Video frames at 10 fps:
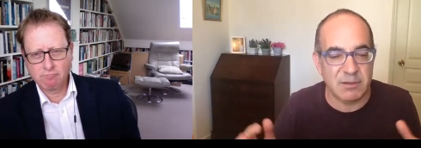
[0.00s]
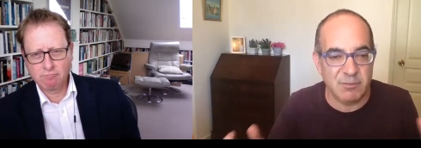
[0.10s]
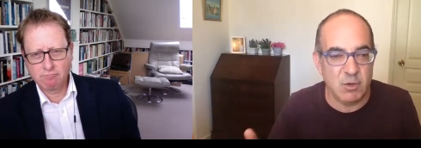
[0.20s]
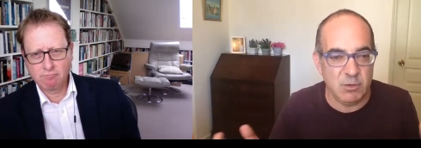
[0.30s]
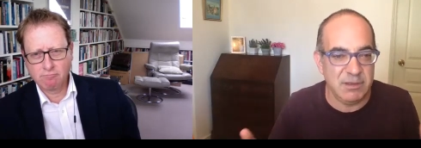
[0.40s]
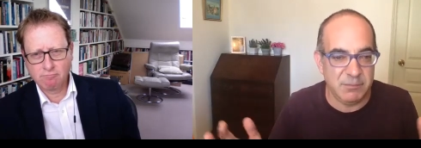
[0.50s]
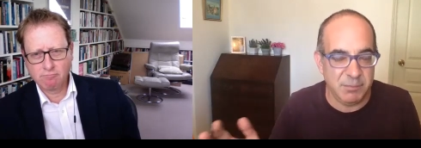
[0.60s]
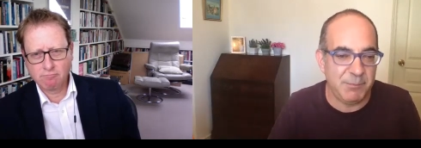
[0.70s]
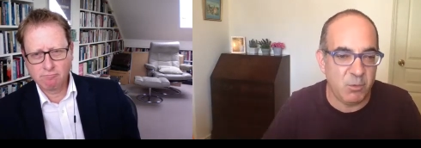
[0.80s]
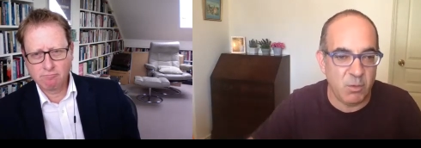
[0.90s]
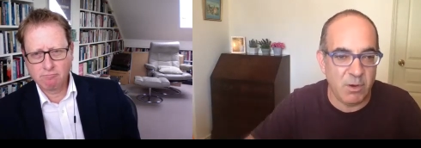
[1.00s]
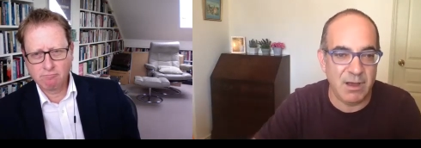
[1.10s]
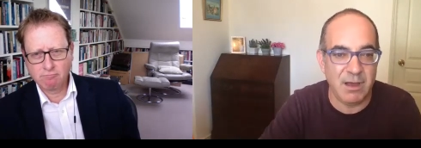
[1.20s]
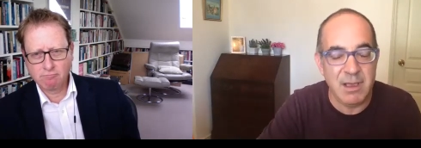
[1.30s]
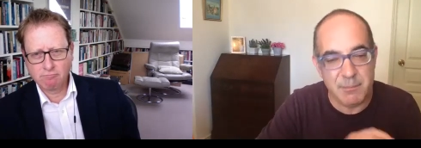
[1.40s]
Speaker 1: of who these people were,
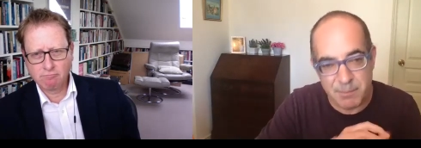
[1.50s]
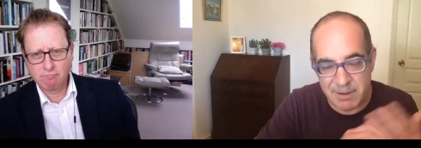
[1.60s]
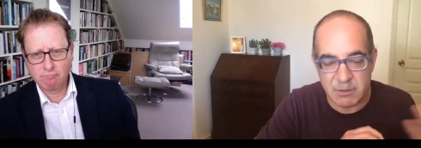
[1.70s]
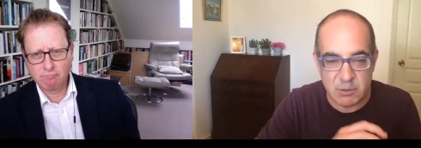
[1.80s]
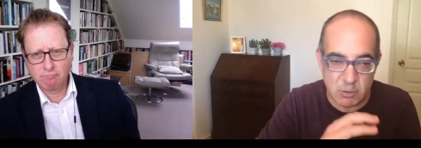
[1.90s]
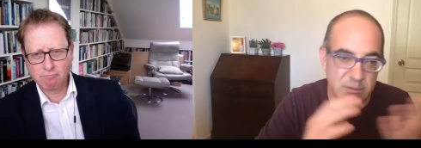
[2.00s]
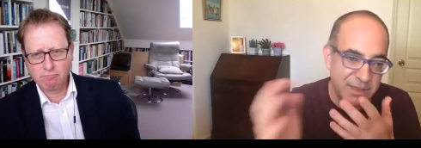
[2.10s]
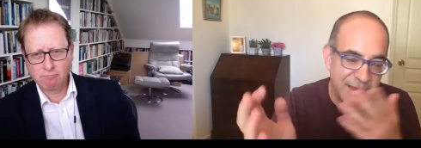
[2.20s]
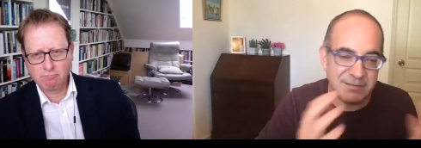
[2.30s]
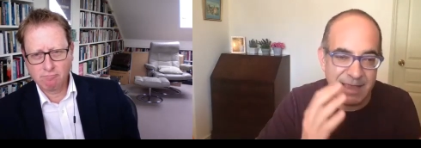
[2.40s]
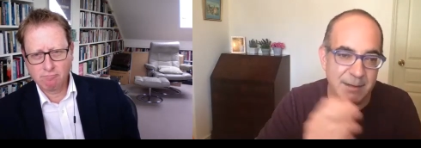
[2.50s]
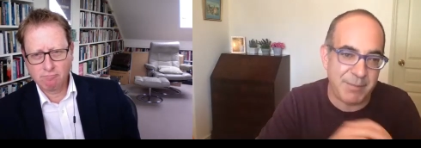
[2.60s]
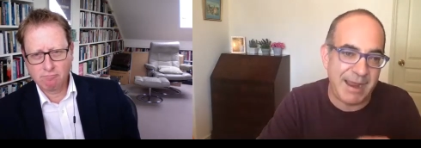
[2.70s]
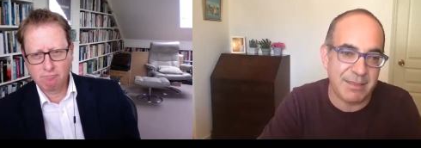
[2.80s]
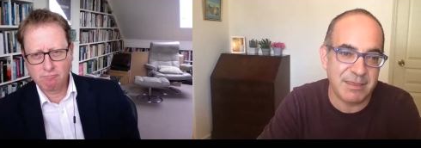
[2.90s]
good things and
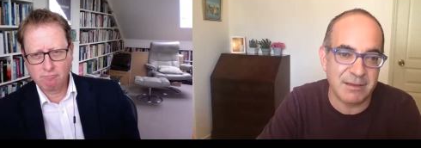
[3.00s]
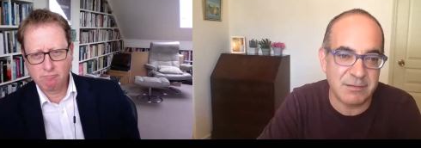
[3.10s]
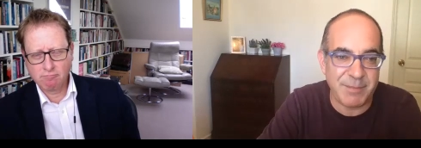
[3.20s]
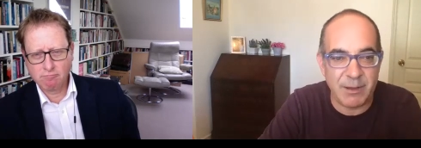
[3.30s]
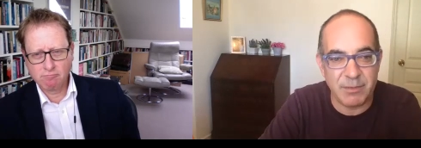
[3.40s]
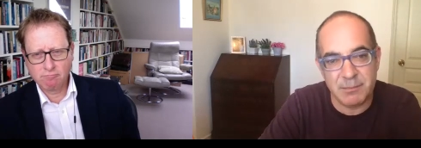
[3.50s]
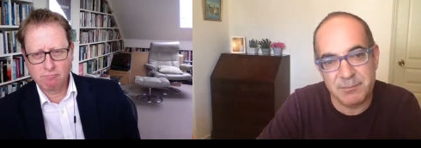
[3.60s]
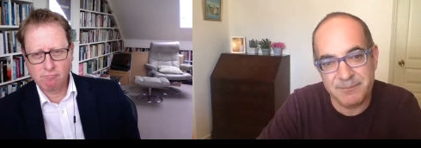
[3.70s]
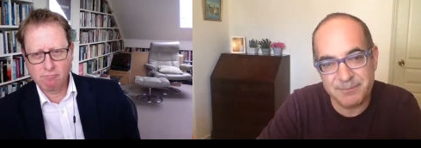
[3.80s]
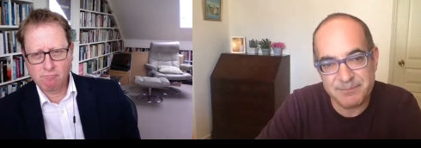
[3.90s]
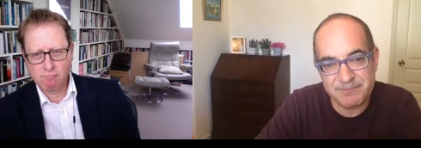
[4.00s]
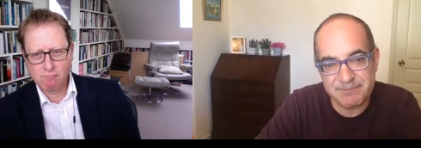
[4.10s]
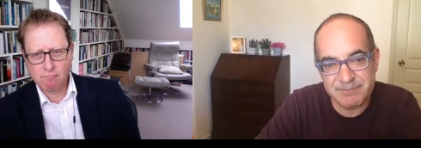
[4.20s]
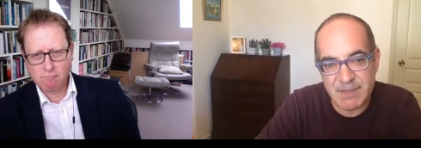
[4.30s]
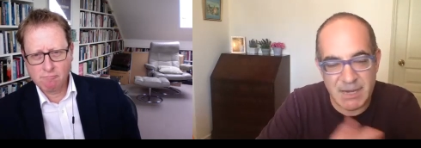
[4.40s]
bad things about them.
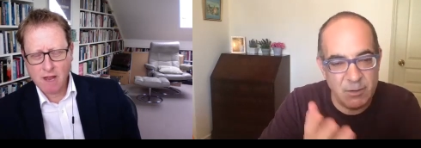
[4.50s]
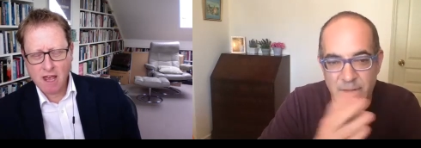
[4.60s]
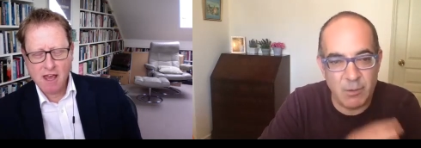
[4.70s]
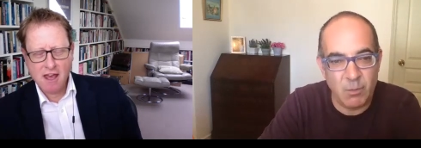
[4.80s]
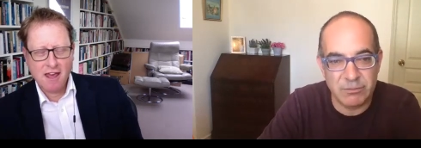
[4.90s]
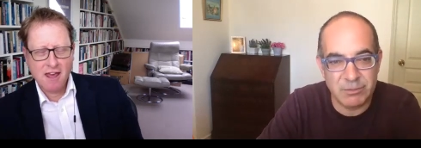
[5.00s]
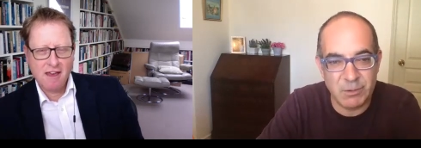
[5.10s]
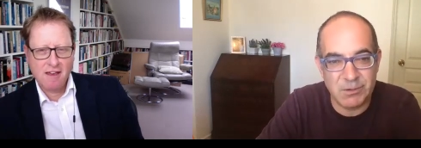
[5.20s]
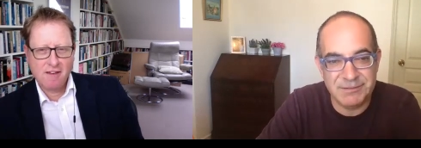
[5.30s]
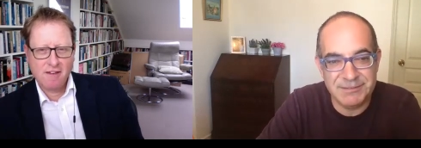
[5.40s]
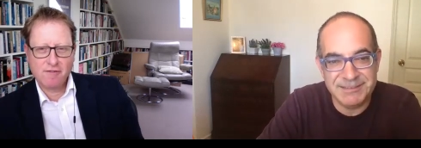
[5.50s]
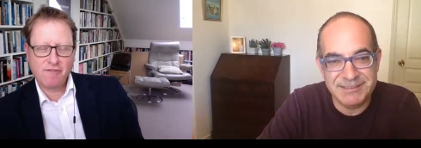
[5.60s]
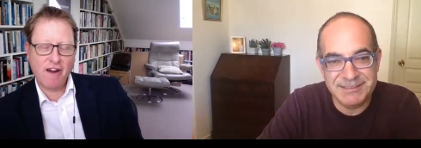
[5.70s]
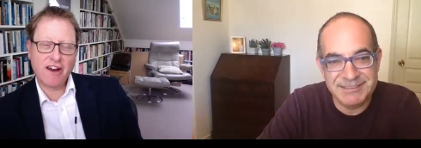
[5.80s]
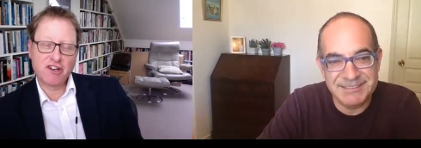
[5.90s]
I don't know what's your
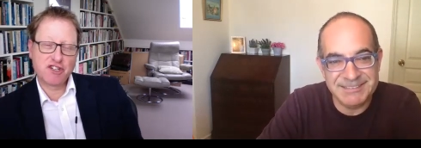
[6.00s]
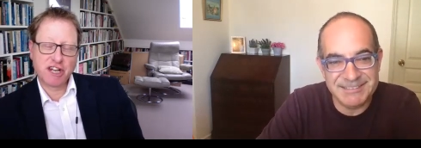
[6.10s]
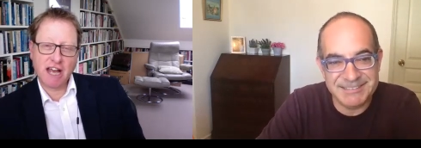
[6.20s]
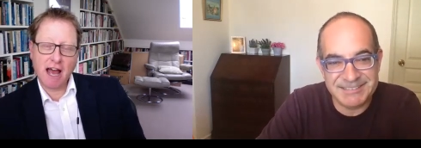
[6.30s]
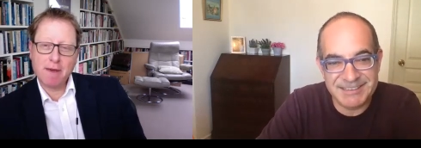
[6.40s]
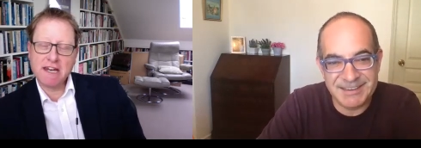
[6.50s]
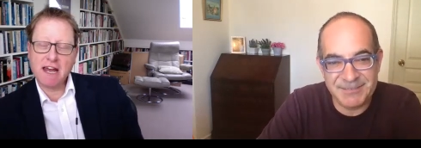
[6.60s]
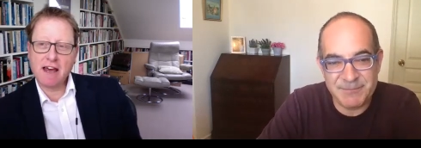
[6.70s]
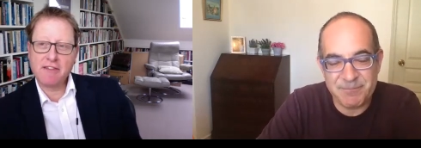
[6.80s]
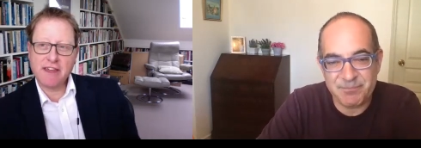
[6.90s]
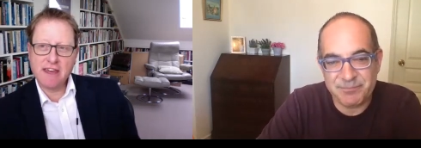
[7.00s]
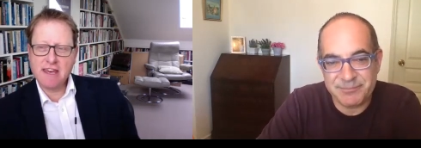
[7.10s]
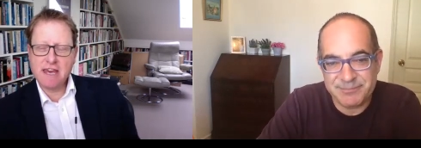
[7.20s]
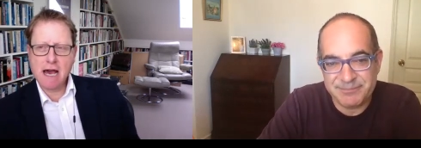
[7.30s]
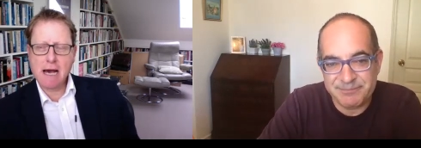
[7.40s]
Speaker 2: very interesting. I mean, the
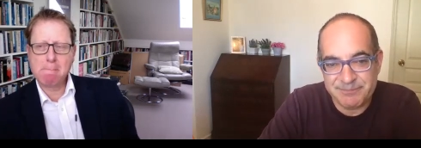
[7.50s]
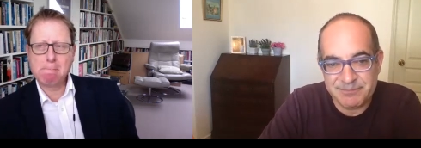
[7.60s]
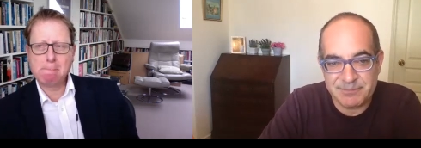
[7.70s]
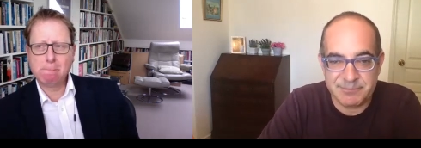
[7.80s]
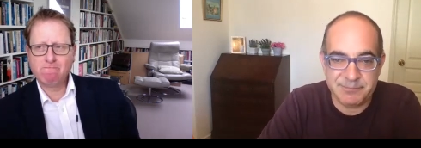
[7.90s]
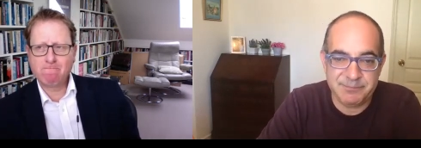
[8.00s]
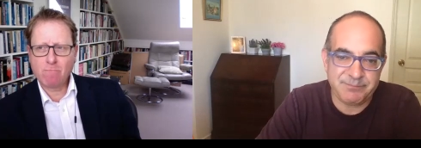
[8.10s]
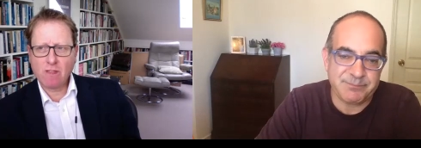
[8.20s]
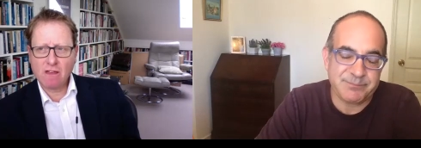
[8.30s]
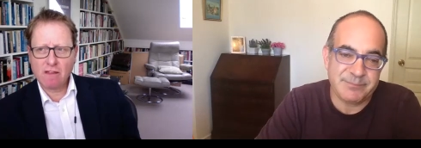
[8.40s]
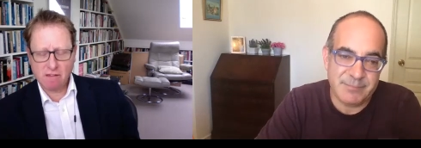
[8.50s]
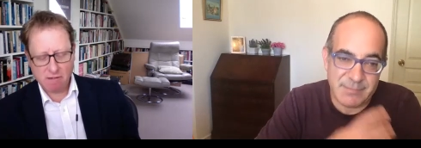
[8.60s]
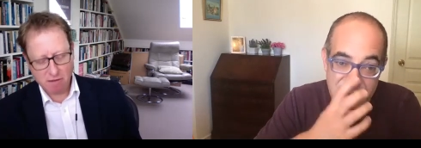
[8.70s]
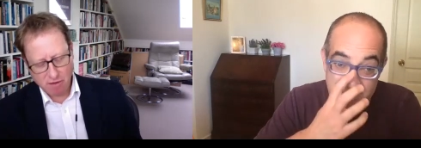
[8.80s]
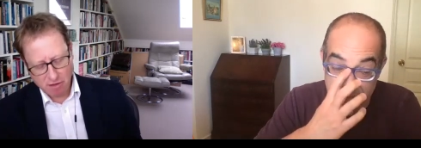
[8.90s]
um,
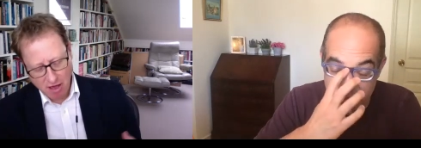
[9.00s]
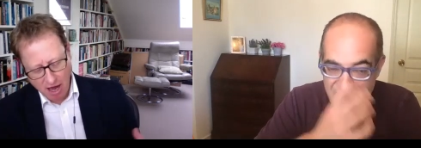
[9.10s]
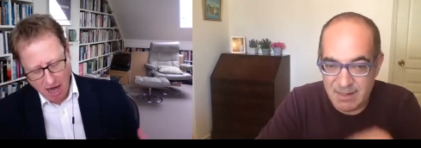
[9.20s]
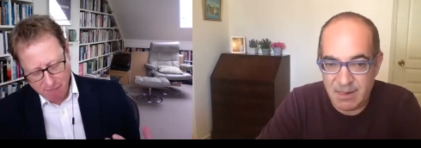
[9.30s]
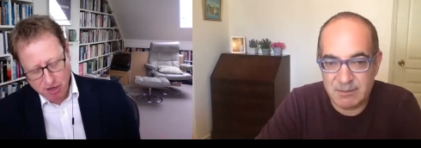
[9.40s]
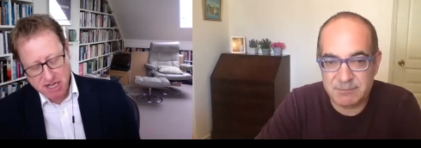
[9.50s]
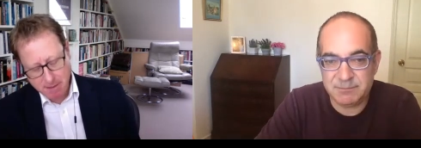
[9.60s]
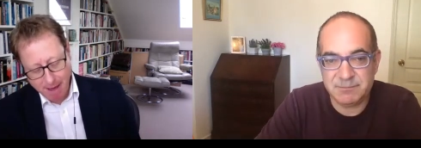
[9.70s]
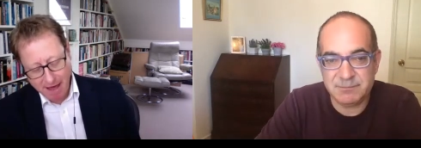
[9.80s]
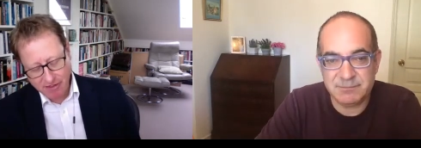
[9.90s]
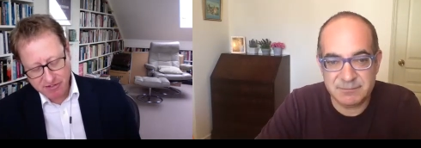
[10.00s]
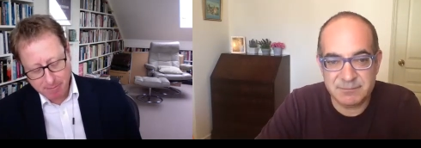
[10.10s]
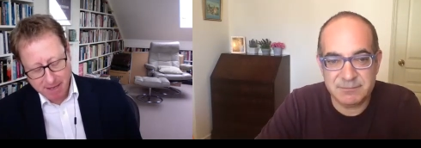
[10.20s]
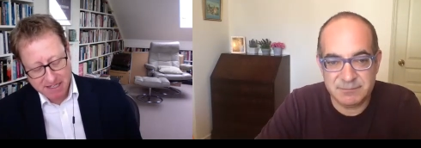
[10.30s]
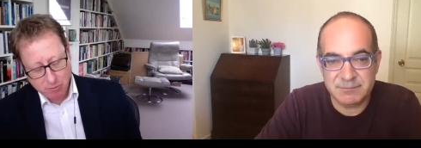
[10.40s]
I've written about this a
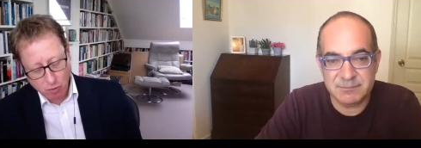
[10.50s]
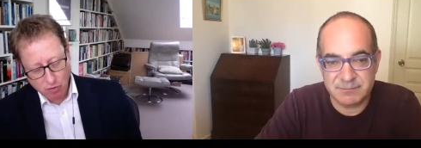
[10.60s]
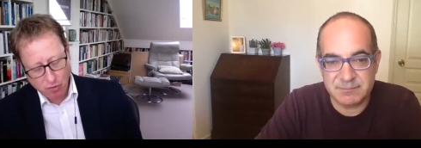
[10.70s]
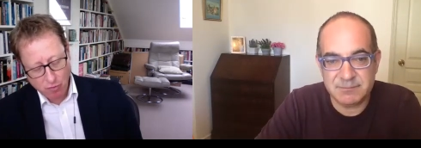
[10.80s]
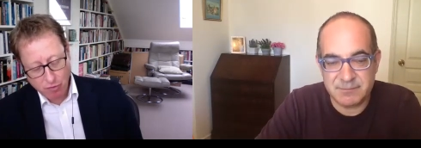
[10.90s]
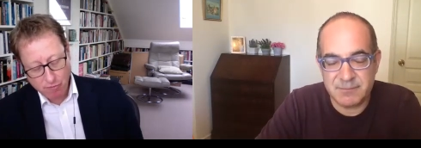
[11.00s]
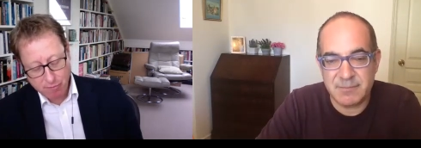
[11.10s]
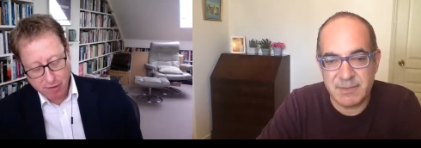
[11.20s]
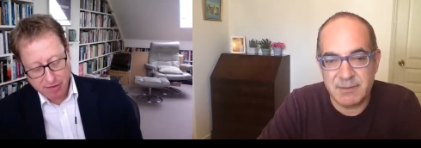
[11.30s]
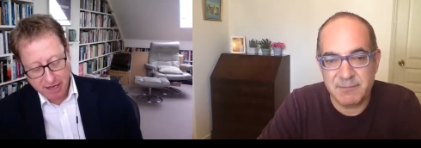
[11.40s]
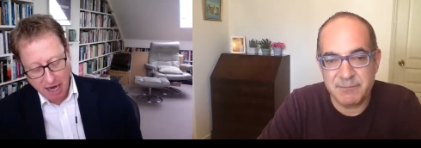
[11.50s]
bit, and what the, the the thing